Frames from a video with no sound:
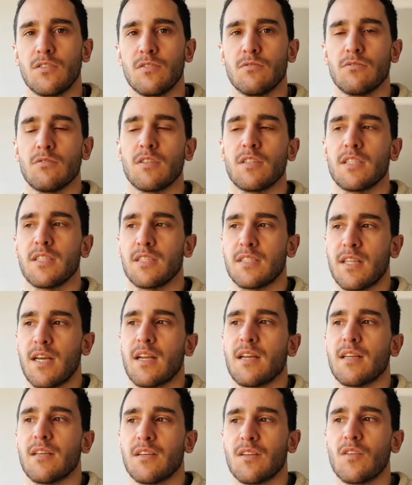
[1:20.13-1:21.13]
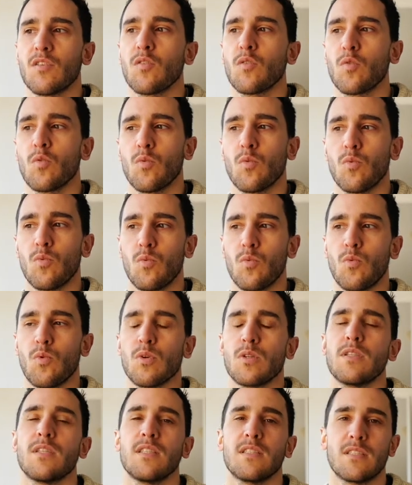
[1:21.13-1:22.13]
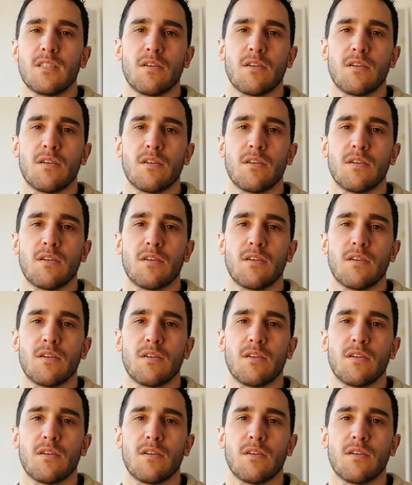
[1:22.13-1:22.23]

you understand what is